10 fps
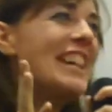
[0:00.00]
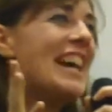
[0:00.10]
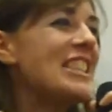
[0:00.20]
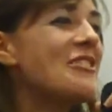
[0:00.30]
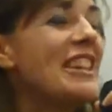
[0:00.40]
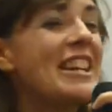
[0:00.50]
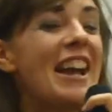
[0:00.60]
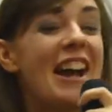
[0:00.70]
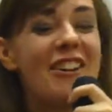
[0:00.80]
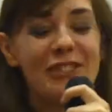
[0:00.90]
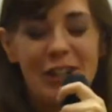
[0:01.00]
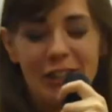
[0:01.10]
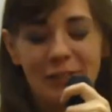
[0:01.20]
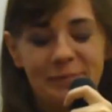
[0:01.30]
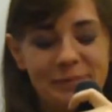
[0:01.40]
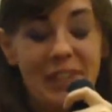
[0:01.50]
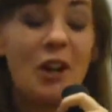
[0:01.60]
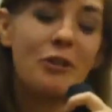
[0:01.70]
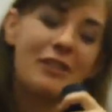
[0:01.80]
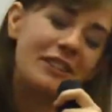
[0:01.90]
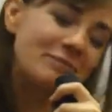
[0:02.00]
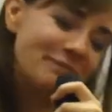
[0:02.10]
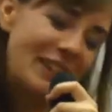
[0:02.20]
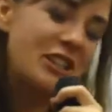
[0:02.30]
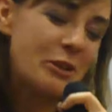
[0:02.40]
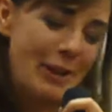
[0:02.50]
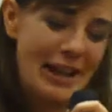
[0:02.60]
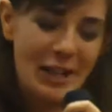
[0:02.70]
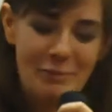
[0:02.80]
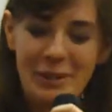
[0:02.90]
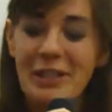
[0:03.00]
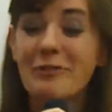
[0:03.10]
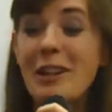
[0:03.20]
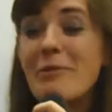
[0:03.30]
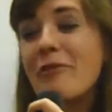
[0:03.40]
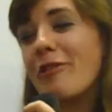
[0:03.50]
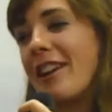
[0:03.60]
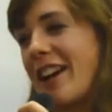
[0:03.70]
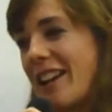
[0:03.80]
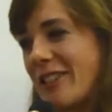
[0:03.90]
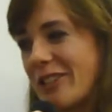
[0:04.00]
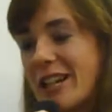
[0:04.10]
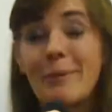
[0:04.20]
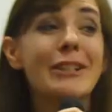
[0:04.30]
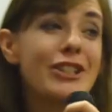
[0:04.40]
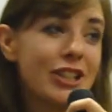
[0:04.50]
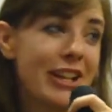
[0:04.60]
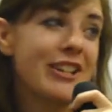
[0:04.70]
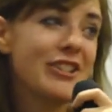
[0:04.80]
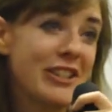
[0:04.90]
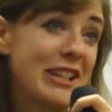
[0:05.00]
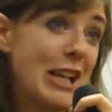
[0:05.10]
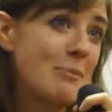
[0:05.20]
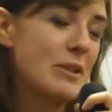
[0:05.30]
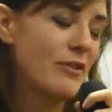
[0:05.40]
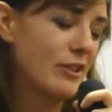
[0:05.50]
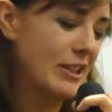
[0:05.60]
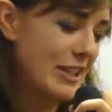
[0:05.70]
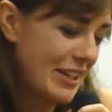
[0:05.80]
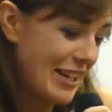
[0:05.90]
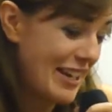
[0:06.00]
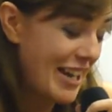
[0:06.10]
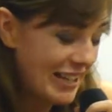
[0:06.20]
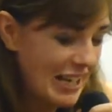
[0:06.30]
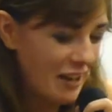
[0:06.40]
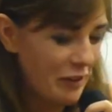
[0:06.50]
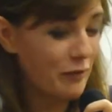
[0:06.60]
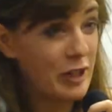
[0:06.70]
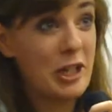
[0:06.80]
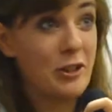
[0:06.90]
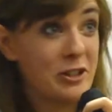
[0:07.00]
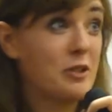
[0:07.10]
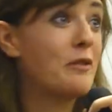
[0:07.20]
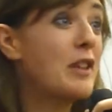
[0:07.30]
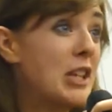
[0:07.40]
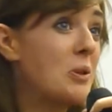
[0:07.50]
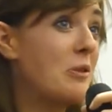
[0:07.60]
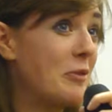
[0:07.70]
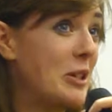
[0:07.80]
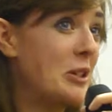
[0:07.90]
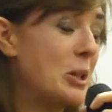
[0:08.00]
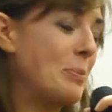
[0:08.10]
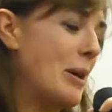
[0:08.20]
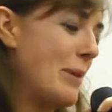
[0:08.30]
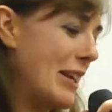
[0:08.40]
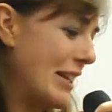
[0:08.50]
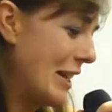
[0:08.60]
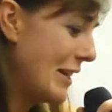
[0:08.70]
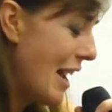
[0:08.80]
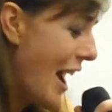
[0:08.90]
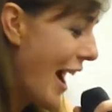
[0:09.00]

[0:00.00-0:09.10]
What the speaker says: And so when I get out there, oh, I should back up, because right before I got out there, I'm going to change the names for this, and I cut it out of the video, because there's a video of readers spray painting it.